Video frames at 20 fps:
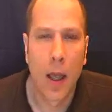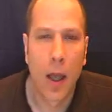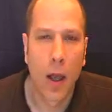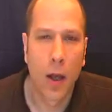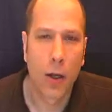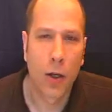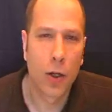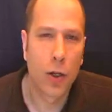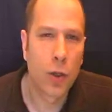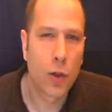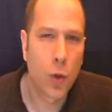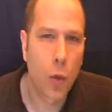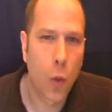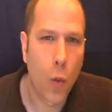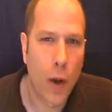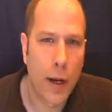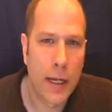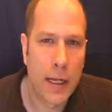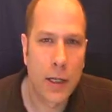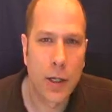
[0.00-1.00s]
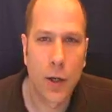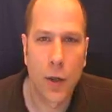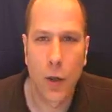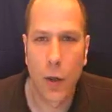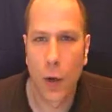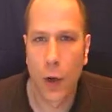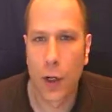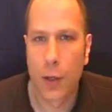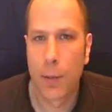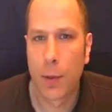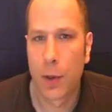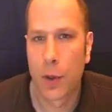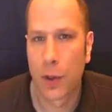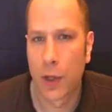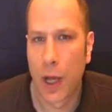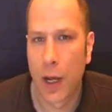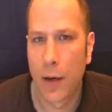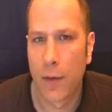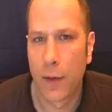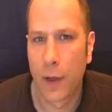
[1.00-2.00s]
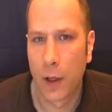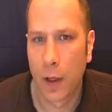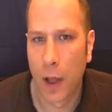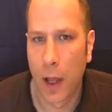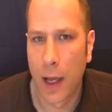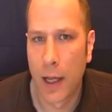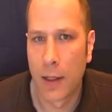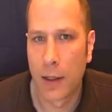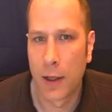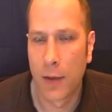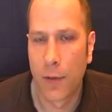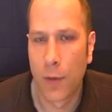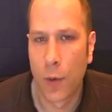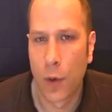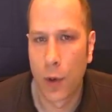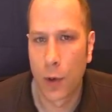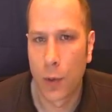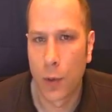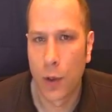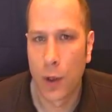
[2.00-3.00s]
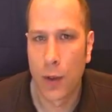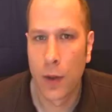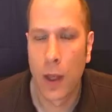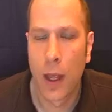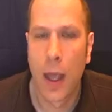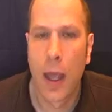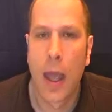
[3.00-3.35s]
A good 20 to 30% of the clients I've worked with